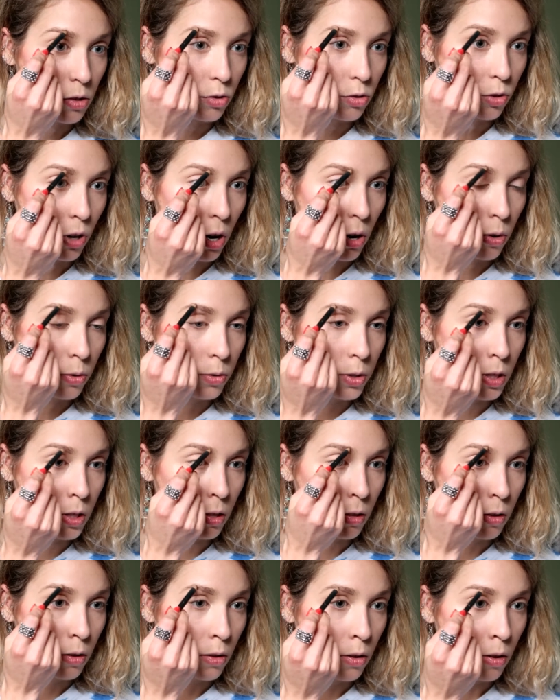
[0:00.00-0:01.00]
strokes
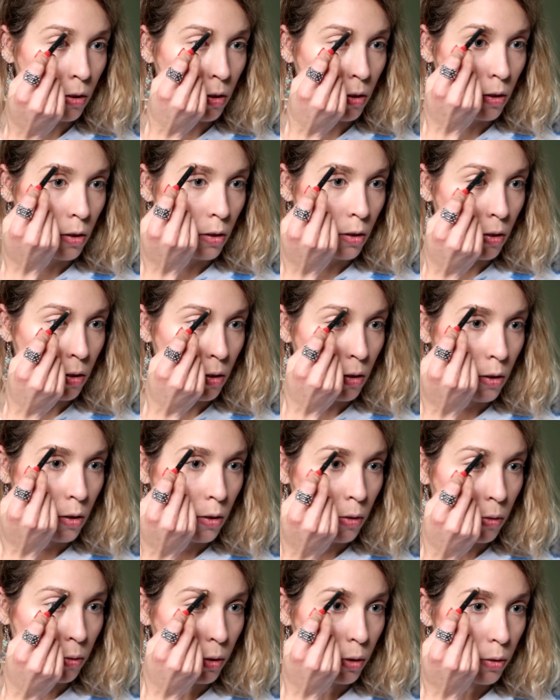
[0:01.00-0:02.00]

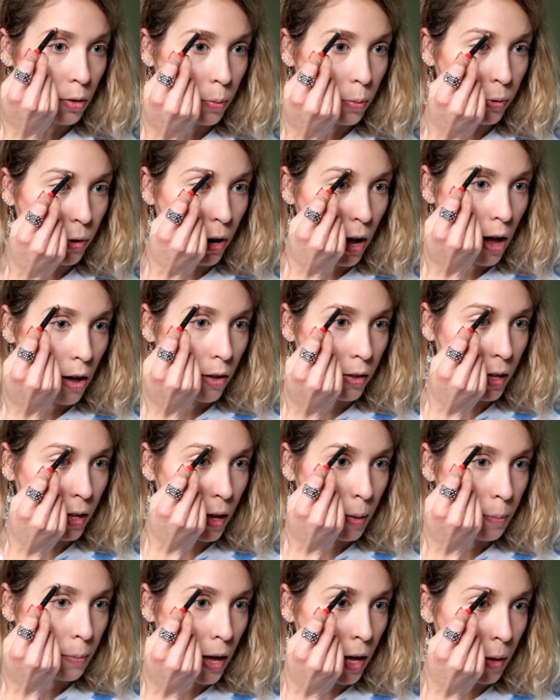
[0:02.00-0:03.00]
through the brow, and then
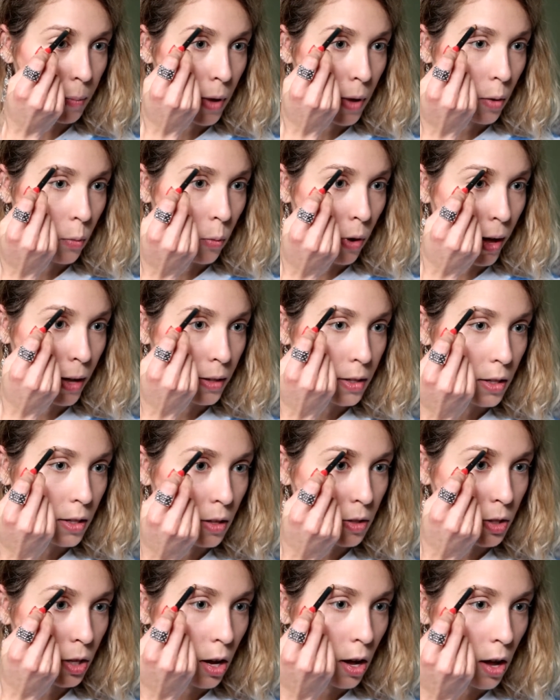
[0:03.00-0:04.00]
I make my way to
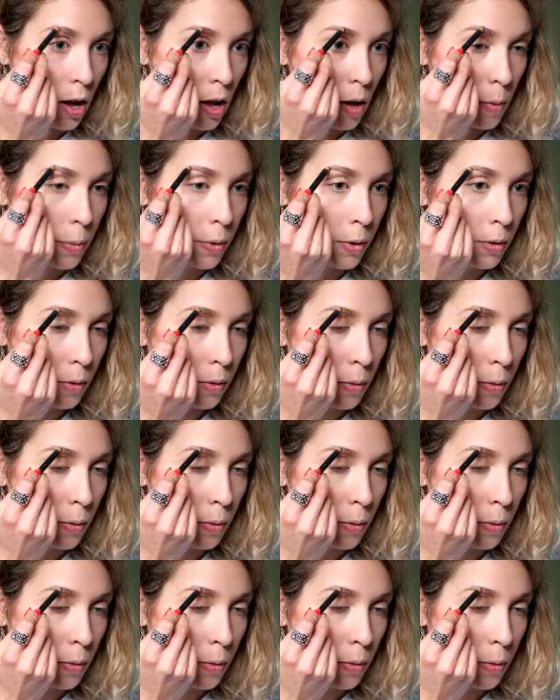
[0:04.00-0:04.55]
the top.